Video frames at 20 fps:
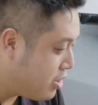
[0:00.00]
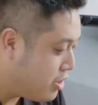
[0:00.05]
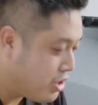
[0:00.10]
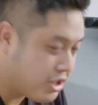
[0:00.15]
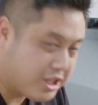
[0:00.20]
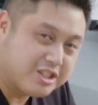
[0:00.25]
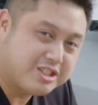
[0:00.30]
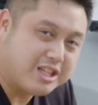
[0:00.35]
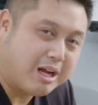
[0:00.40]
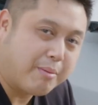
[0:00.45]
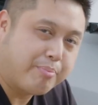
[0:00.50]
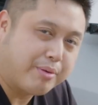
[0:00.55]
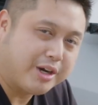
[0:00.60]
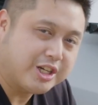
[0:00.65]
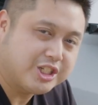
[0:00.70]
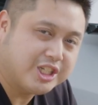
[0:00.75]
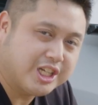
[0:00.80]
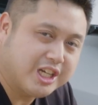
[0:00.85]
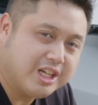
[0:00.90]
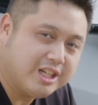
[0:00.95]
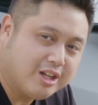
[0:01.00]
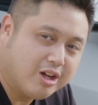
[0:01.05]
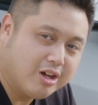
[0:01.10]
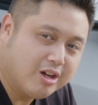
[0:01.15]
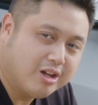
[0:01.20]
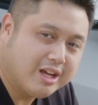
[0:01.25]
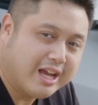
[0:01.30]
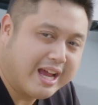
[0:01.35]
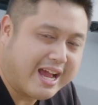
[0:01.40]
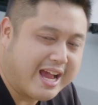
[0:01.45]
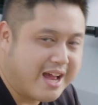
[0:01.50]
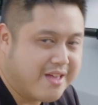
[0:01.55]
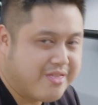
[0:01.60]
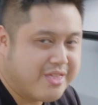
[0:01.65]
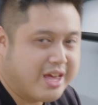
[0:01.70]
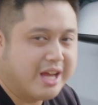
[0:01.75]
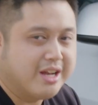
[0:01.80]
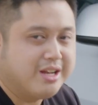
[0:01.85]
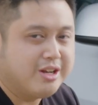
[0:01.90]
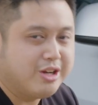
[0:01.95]
you can start brushing it, and
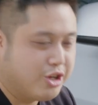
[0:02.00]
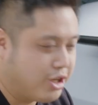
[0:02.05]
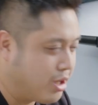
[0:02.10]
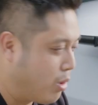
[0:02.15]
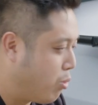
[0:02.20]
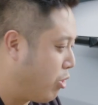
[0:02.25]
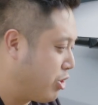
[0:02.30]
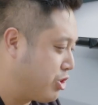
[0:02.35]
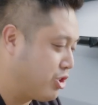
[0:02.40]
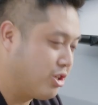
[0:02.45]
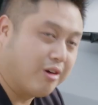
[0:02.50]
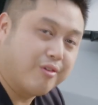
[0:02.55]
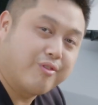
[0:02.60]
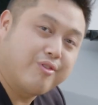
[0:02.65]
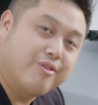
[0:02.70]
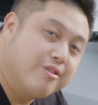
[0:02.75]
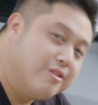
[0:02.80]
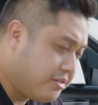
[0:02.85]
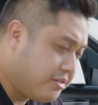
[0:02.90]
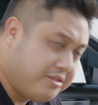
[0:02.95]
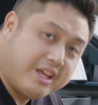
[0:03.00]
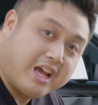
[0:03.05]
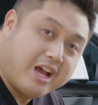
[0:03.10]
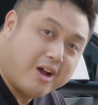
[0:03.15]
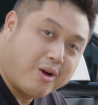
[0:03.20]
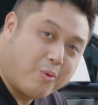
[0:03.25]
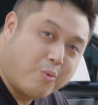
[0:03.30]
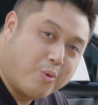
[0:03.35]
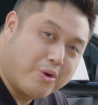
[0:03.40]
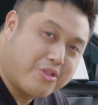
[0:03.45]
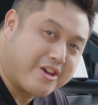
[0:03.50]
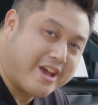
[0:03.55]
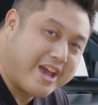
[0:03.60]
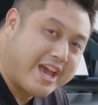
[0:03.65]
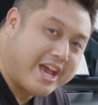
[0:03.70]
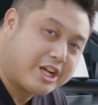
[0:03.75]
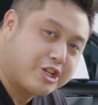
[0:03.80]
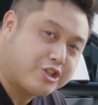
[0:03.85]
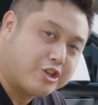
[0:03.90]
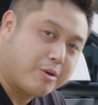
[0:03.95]
then you can wash it off. Now, with your
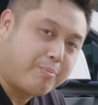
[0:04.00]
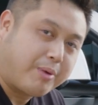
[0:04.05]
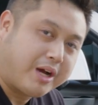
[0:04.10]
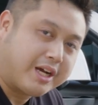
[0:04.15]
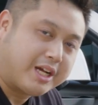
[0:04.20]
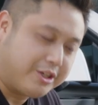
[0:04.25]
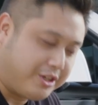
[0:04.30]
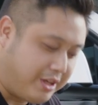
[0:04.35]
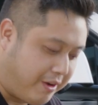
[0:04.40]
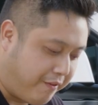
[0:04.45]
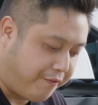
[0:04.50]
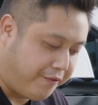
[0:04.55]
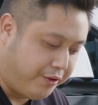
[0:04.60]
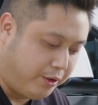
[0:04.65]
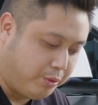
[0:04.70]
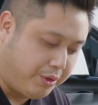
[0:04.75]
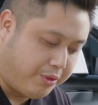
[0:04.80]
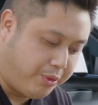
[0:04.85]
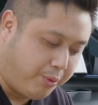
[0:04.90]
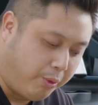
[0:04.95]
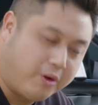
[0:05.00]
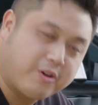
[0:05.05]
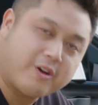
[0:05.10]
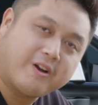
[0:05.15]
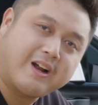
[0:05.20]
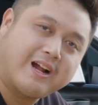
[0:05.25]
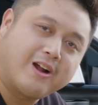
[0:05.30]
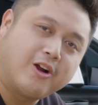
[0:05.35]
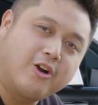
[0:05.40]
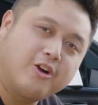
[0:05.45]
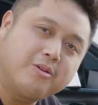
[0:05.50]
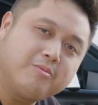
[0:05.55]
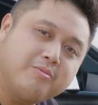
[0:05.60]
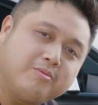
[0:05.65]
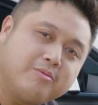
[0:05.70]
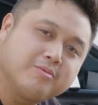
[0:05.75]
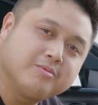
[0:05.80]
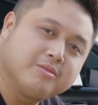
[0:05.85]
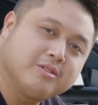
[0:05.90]
extra bucket you have filled with water at home,